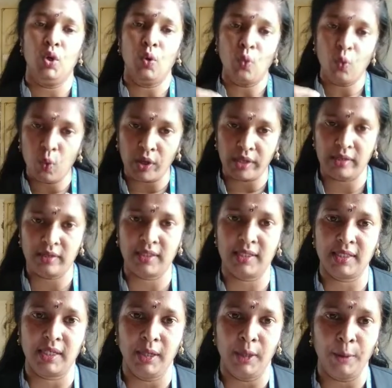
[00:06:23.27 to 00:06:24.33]
what
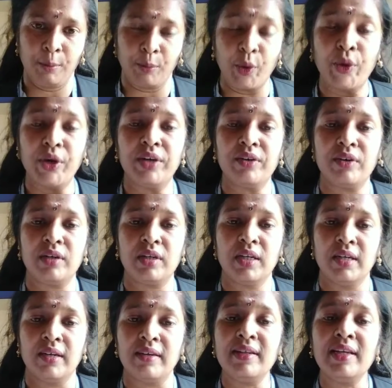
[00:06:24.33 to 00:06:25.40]
the poet
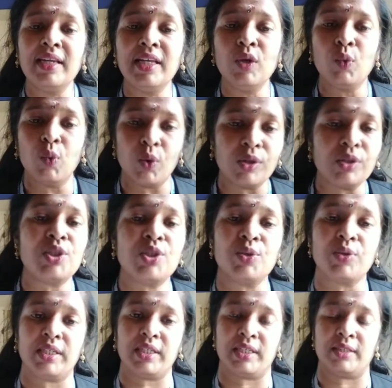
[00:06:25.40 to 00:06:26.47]
really wants to
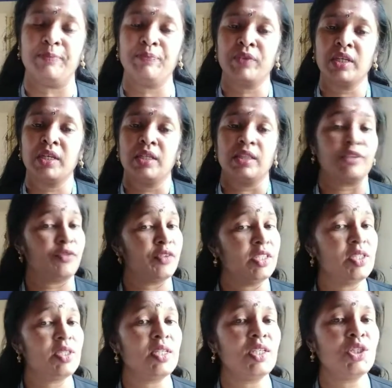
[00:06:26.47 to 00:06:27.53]
tell. The
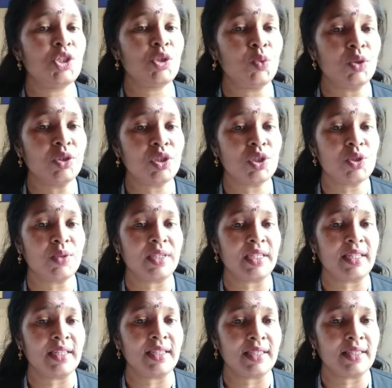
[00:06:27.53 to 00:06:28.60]
first thing she wants to
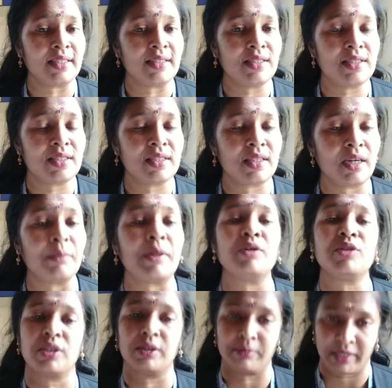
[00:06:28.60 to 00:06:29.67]
tell is
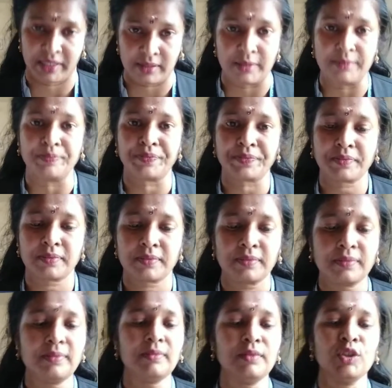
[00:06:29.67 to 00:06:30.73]
about her mother.
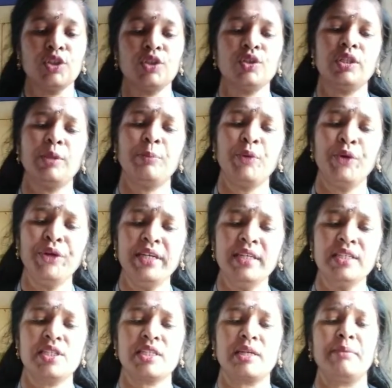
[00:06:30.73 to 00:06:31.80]
So the
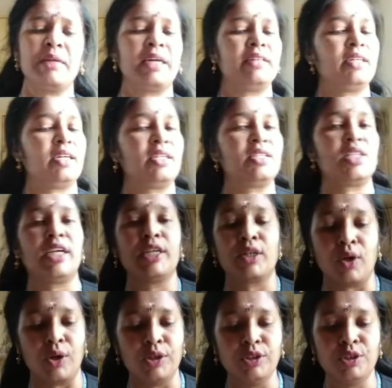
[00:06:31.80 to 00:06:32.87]
poetess Kamala Das had
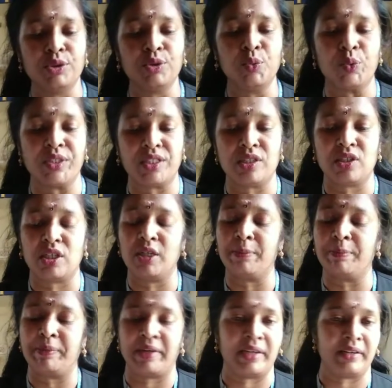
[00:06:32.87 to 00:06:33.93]
gone to visit her
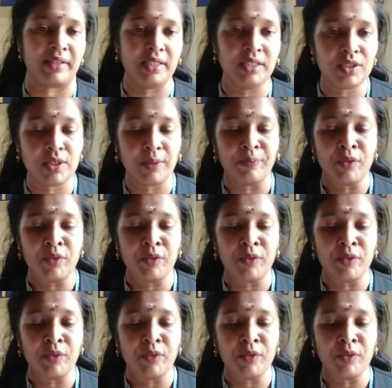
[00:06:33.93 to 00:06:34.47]
parents